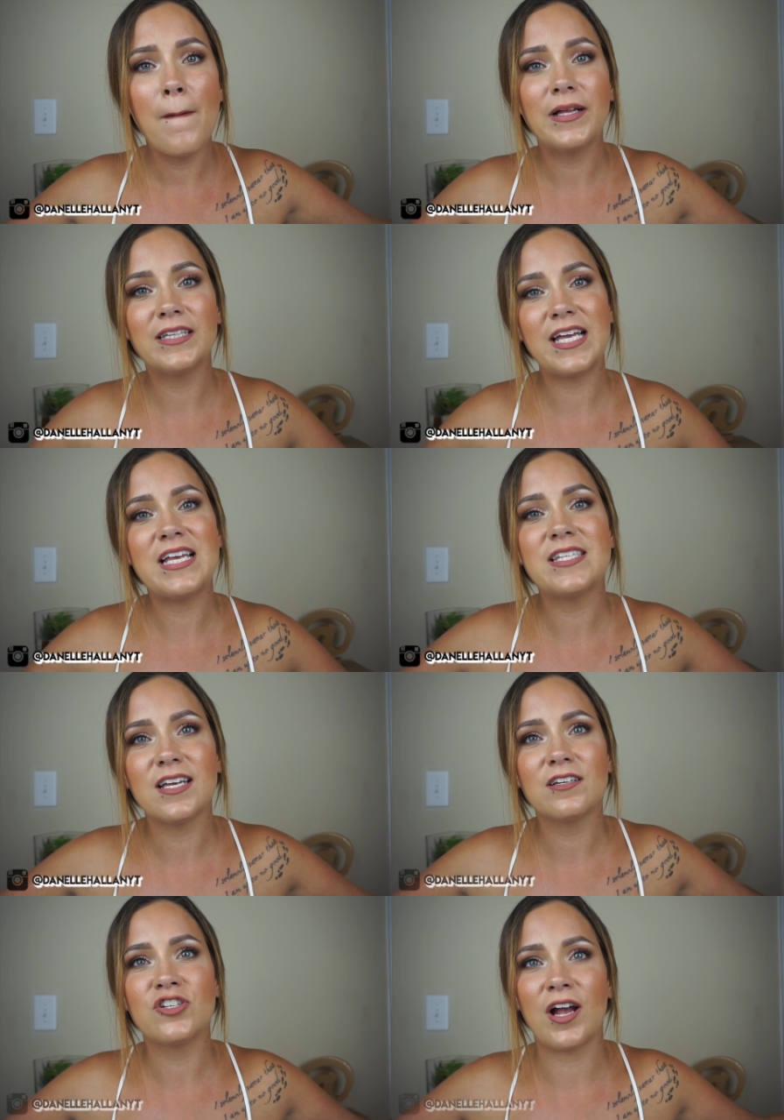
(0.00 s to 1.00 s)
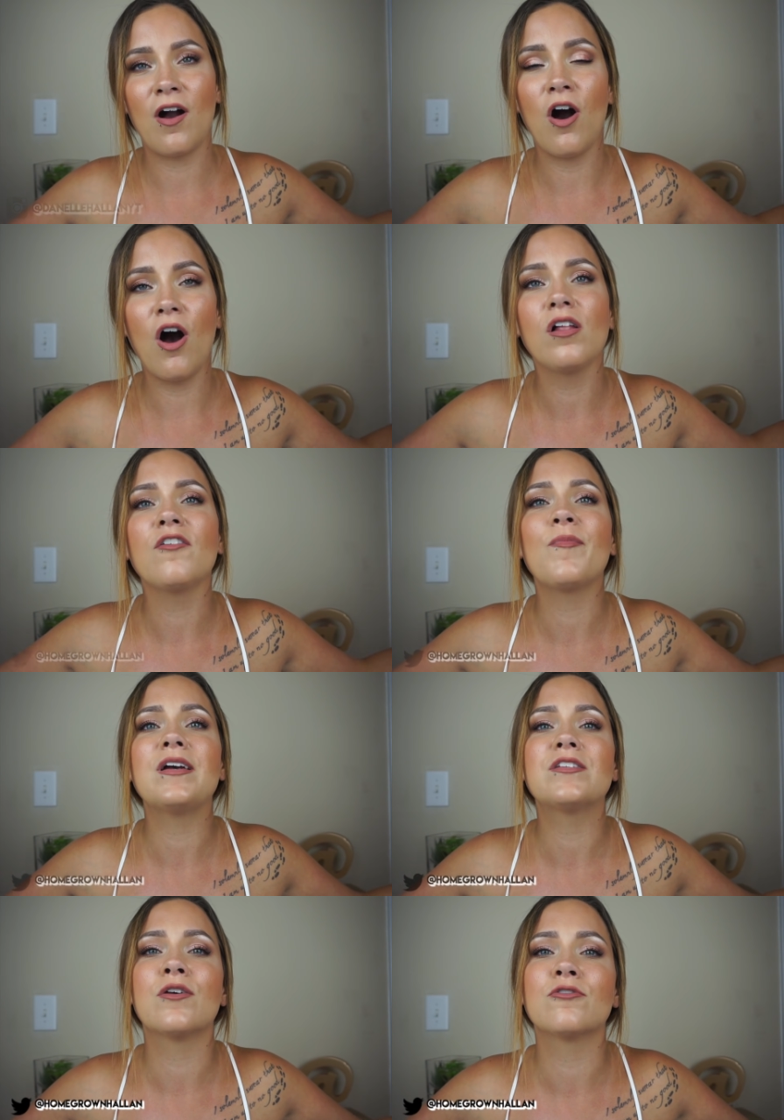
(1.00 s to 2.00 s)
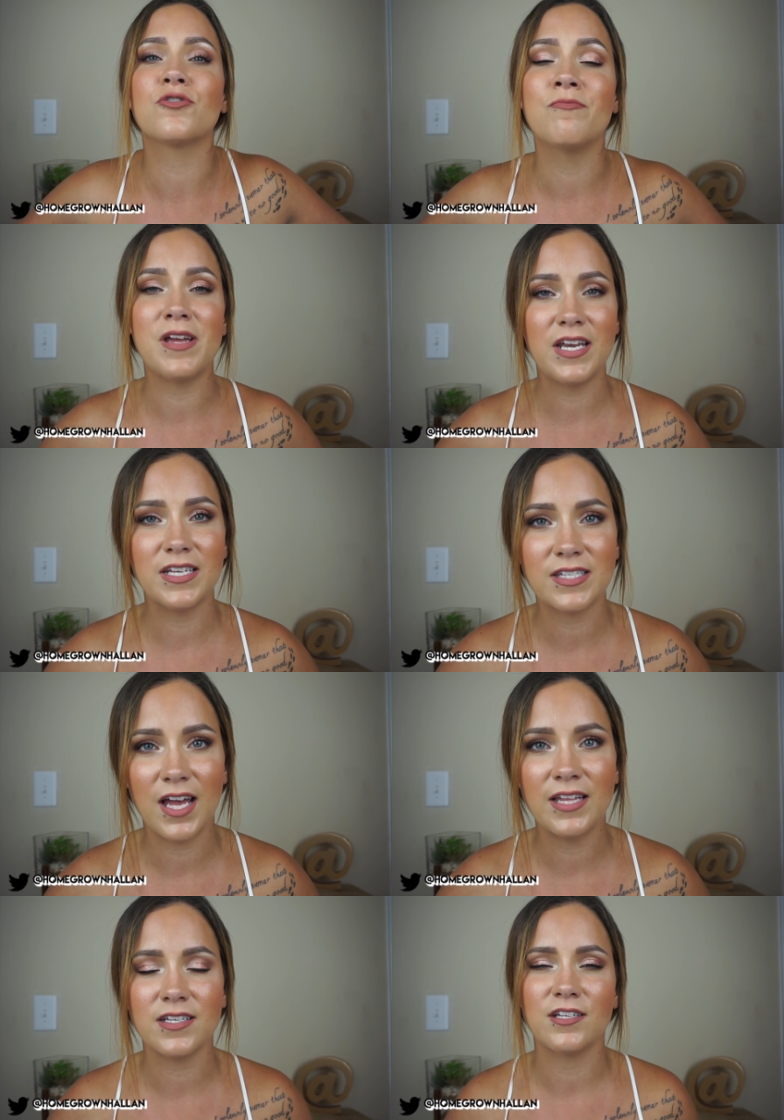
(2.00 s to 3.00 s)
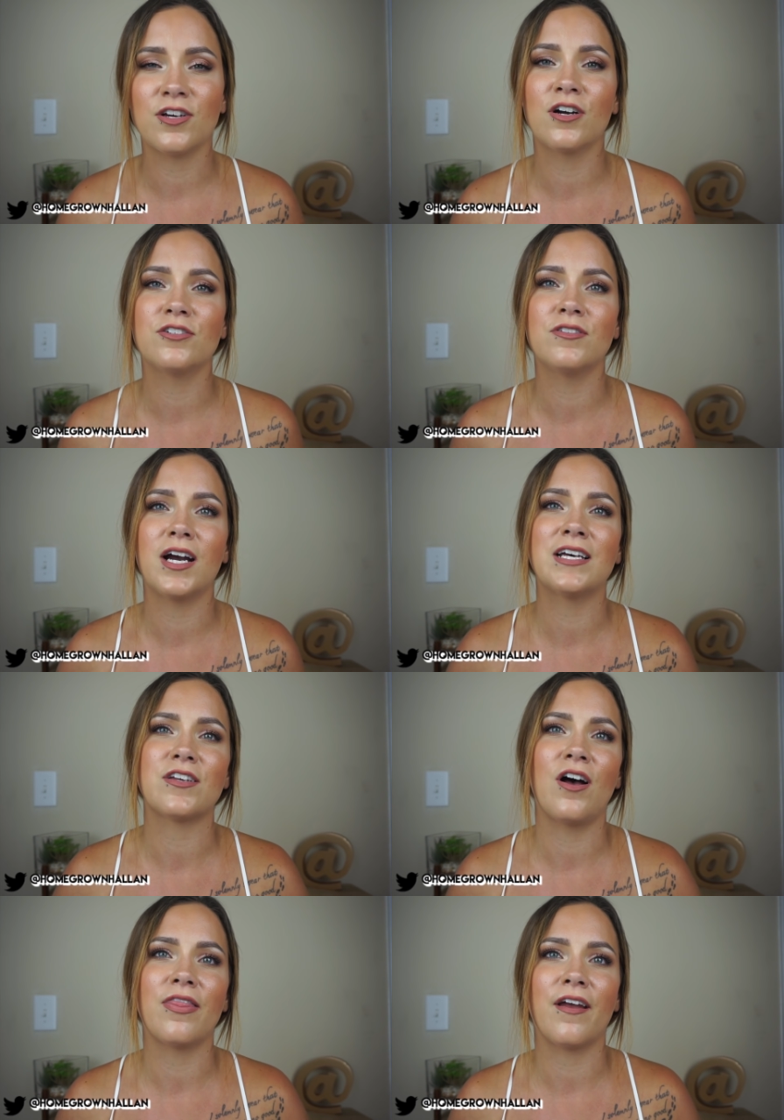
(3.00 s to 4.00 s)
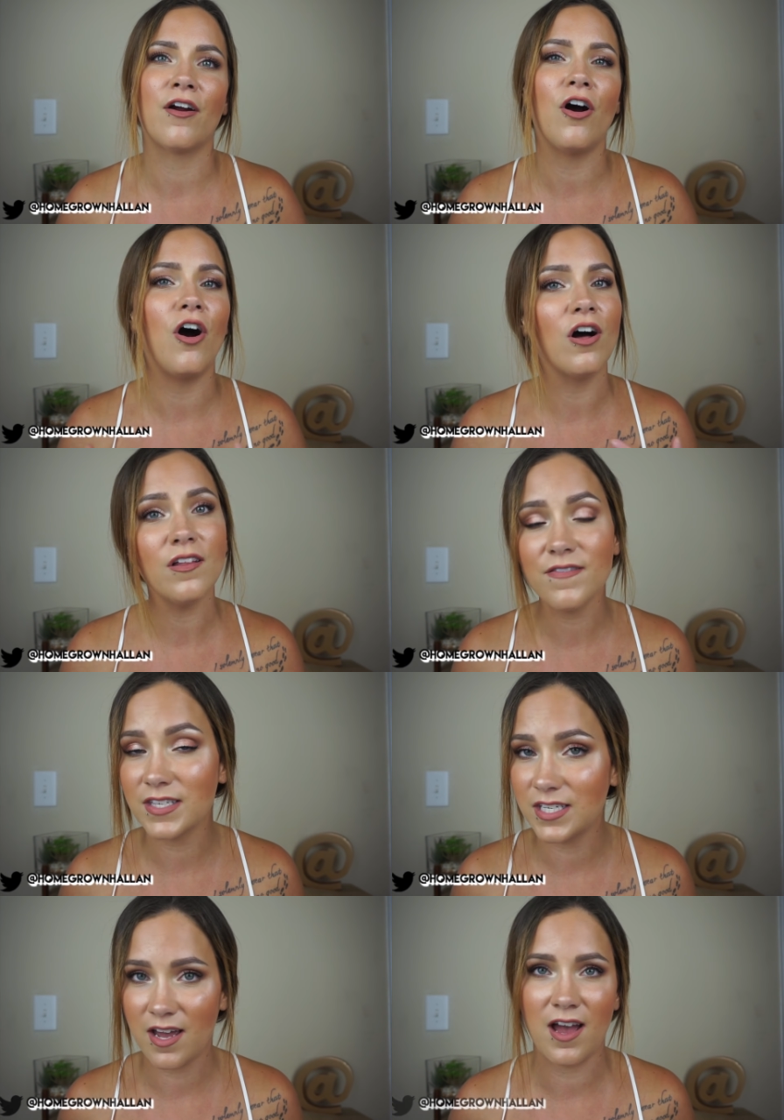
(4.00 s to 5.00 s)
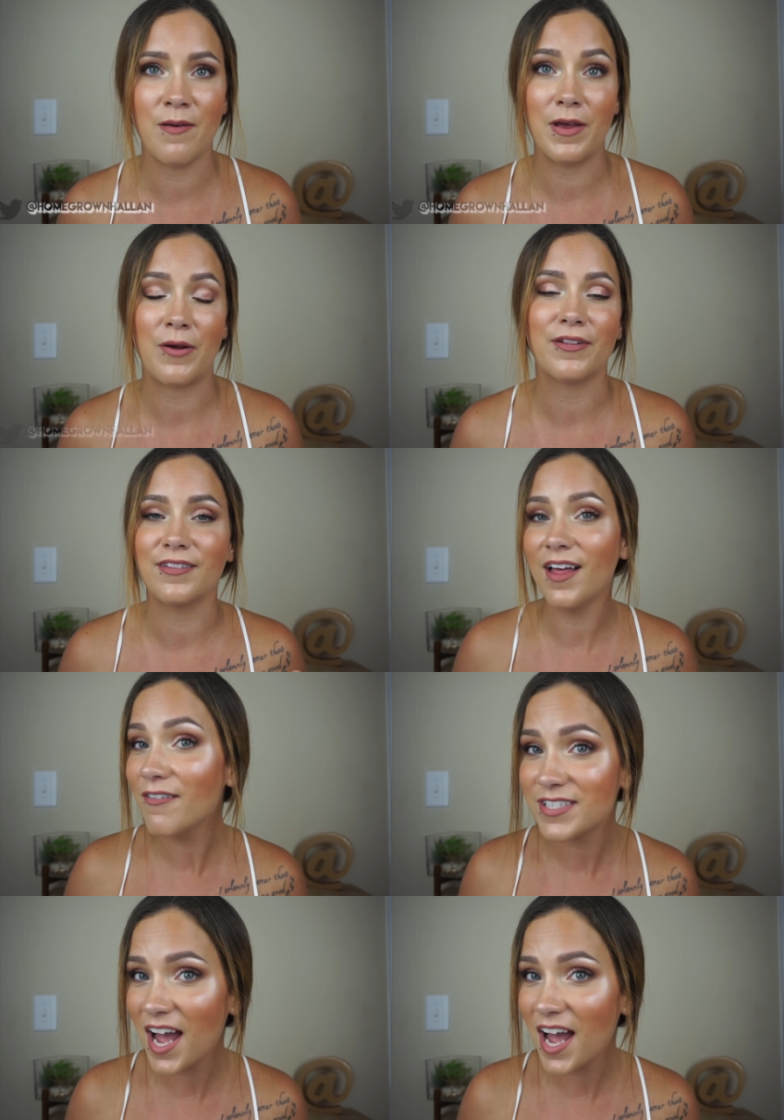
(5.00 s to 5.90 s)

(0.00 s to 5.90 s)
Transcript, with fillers: Please check out all of my social media sites. I talk to you guys on there all of the time and I'd love to